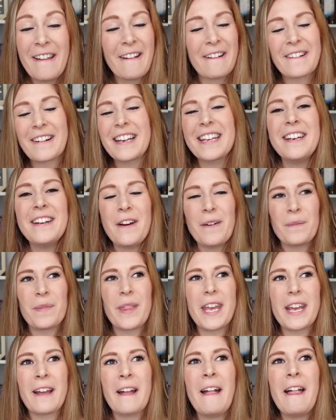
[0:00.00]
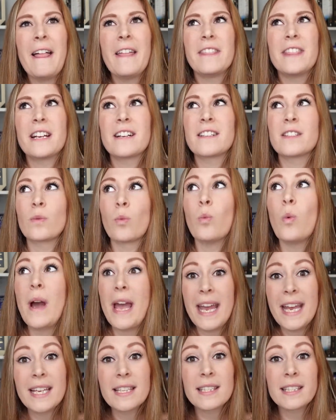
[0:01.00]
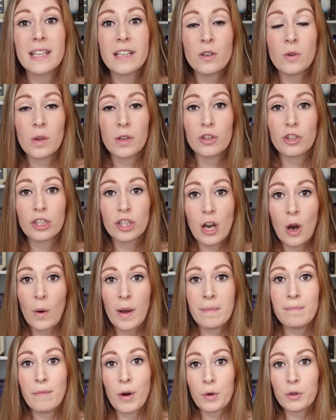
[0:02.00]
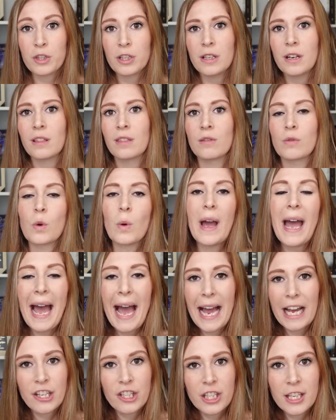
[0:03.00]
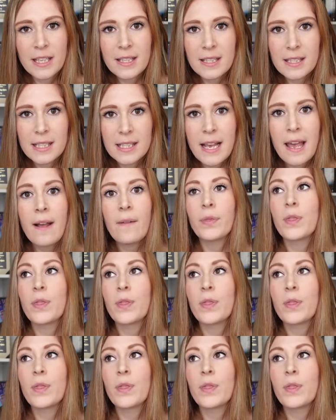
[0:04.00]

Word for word: or you know, like there's ways that you can show emotion through action actions